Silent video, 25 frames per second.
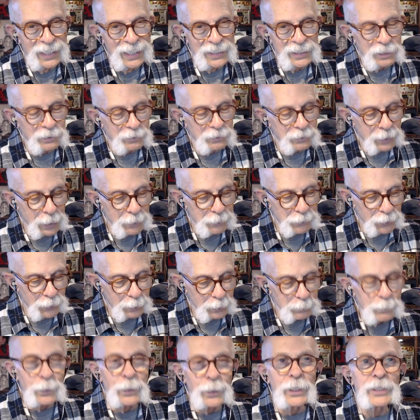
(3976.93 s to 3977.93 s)
There's life
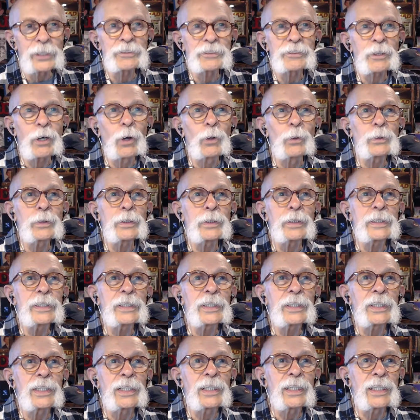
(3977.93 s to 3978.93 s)
on Mars only
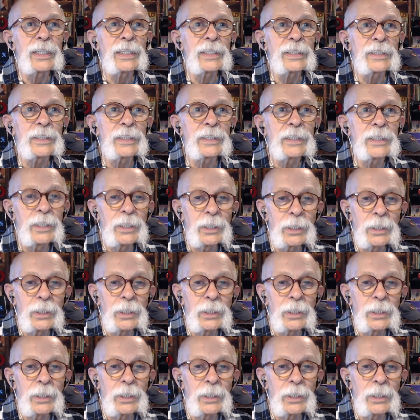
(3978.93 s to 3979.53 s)
on